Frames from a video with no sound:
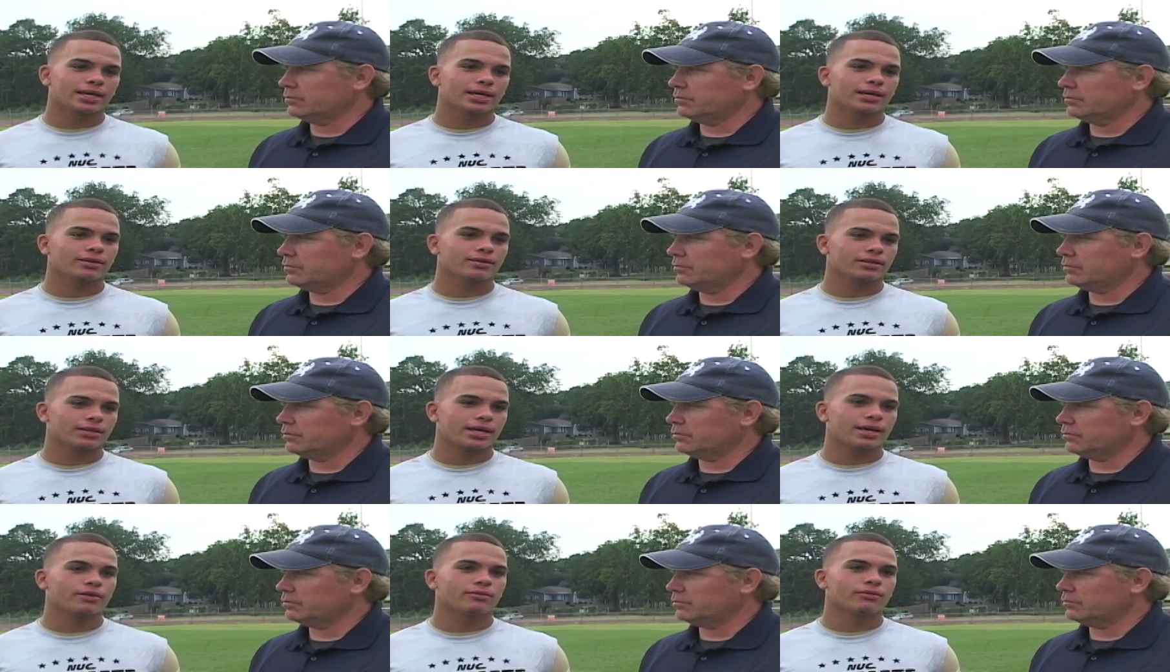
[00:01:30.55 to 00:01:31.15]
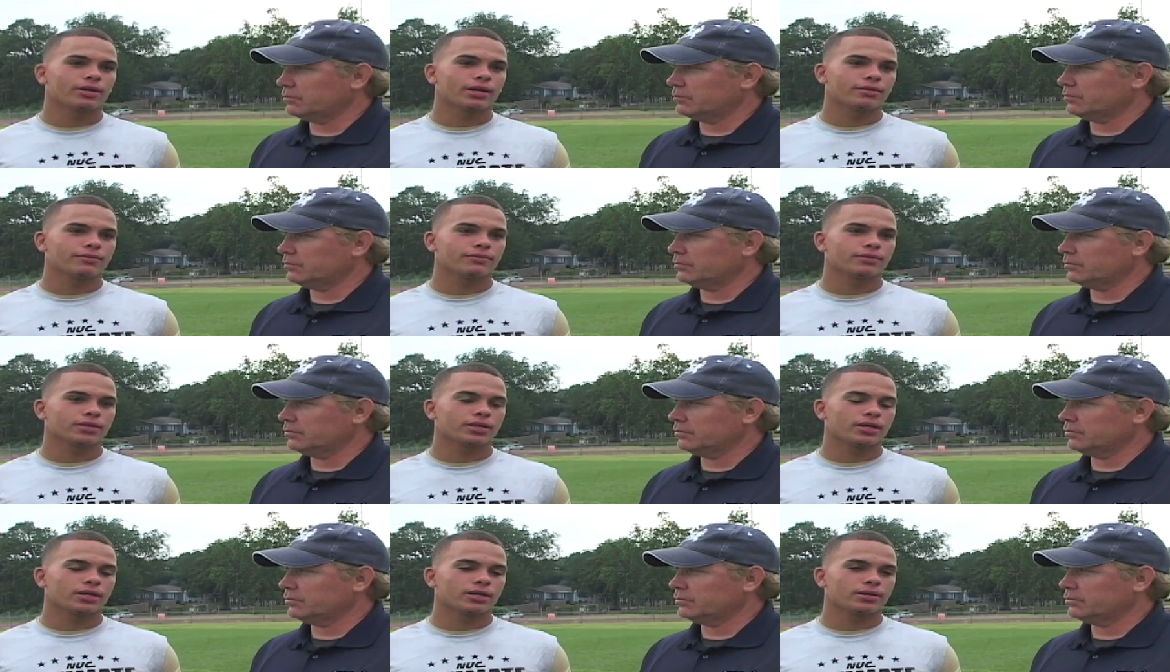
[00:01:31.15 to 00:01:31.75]
Speaker 1: that that ready
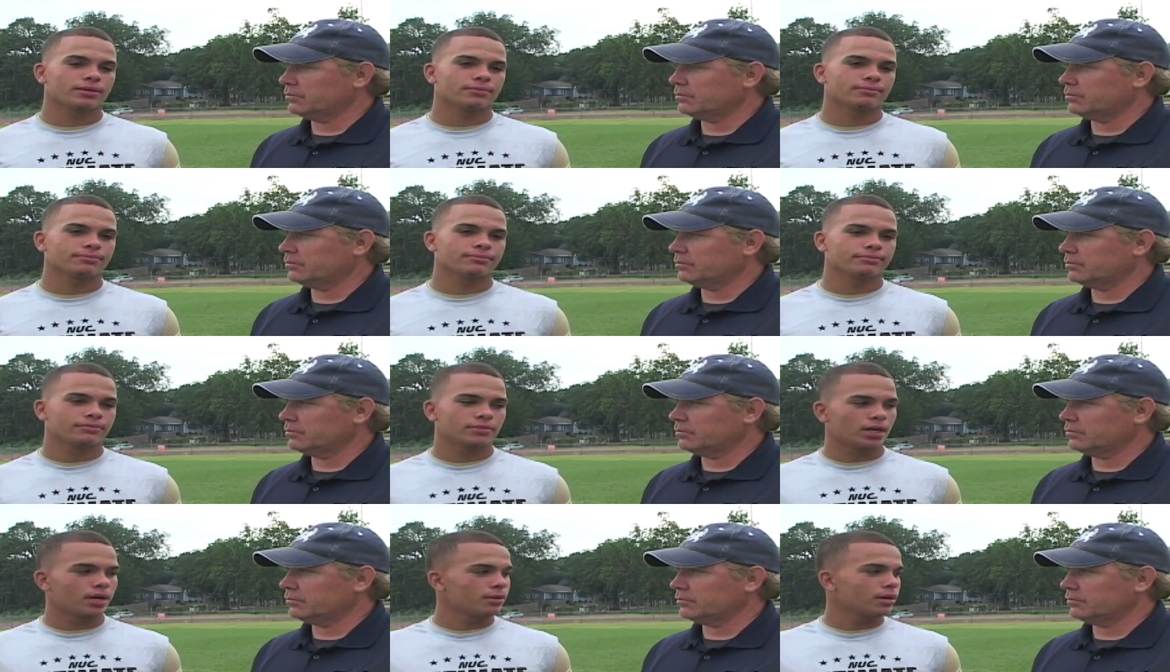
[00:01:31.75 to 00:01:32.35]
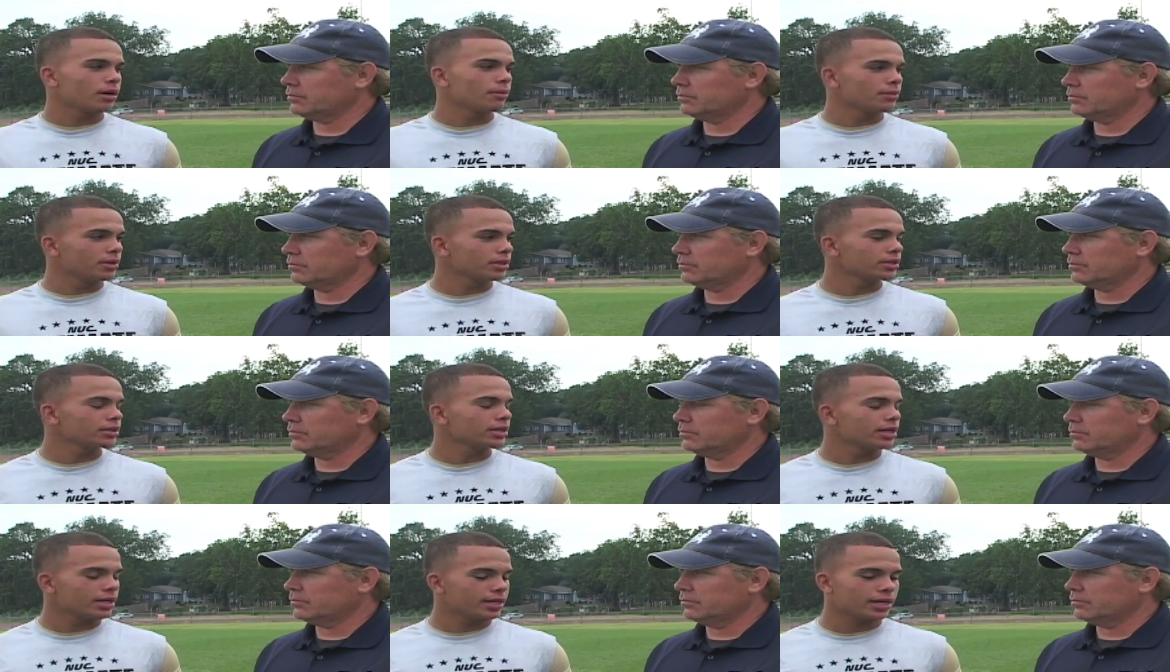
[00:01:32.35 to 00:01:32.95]
for um, upcoming
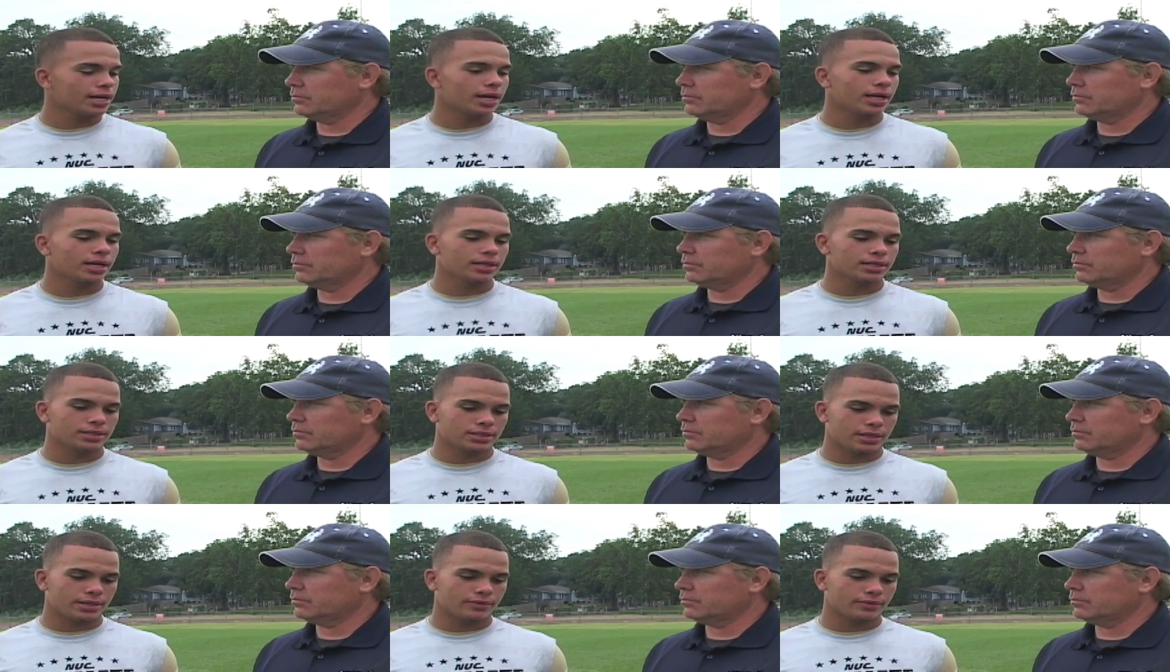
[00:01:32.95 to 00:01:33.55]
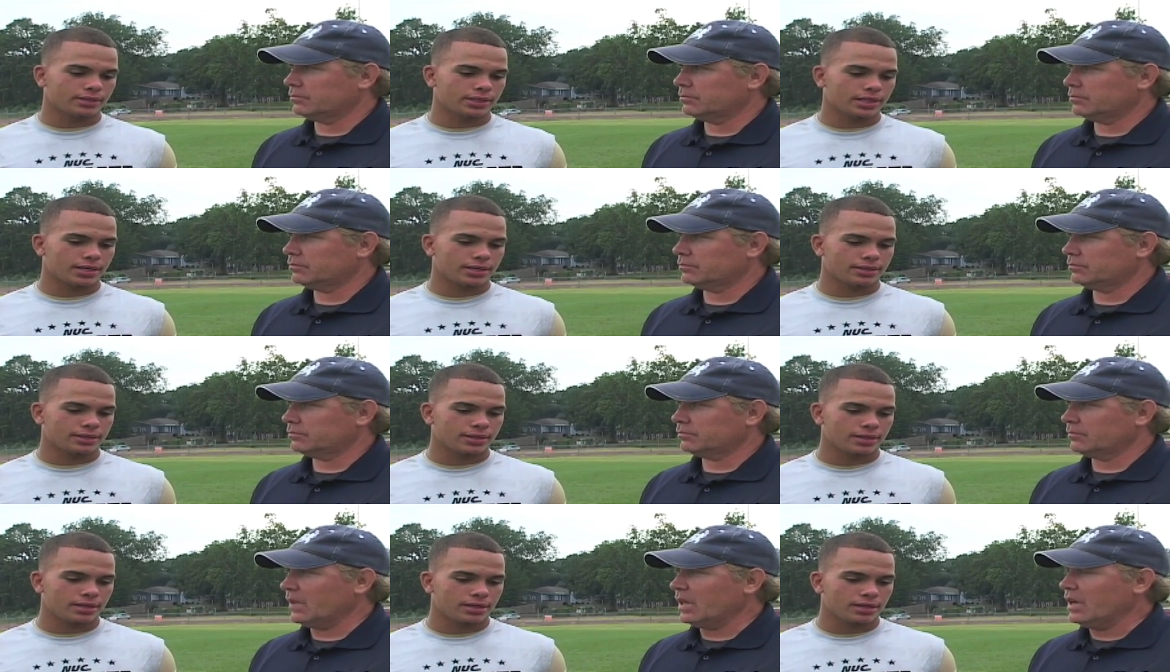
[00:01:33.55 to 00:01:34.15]
in, in college and
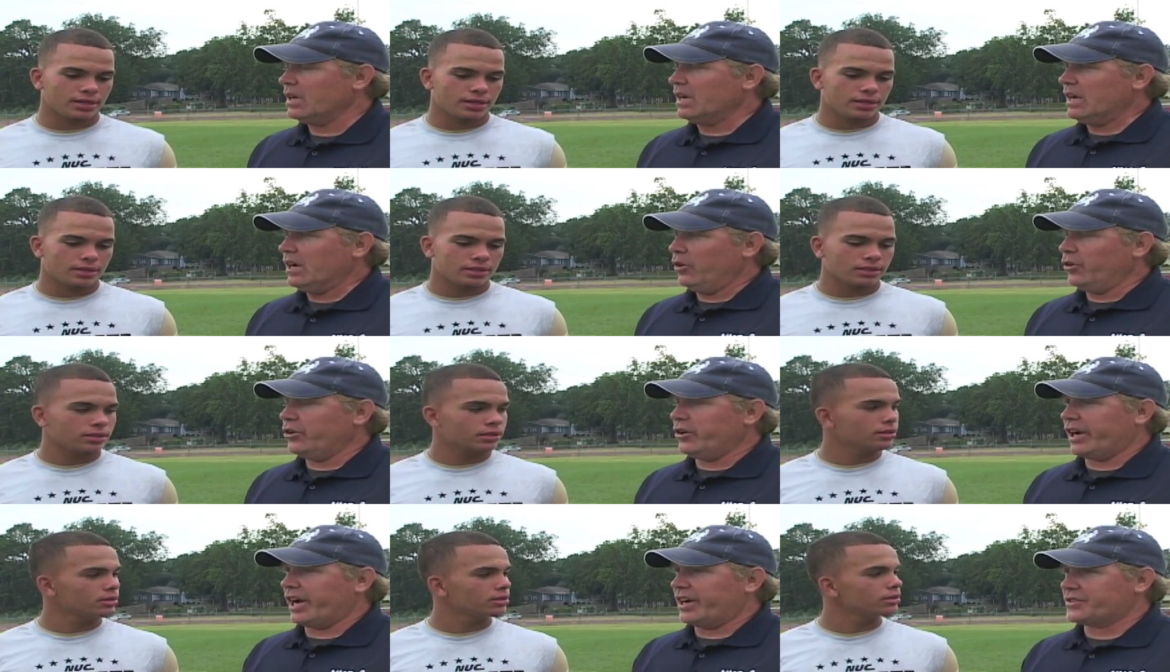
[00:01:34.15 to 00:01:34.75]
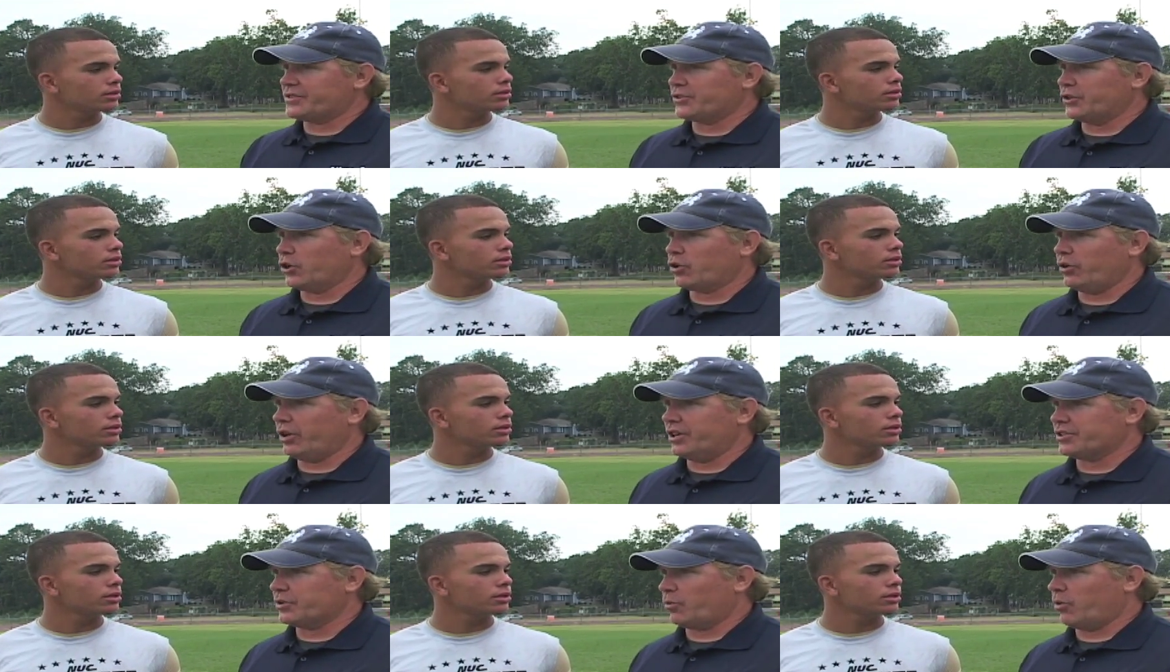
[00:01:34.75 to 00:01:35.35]
everything.
Speaker 2: Who do you guys circle as a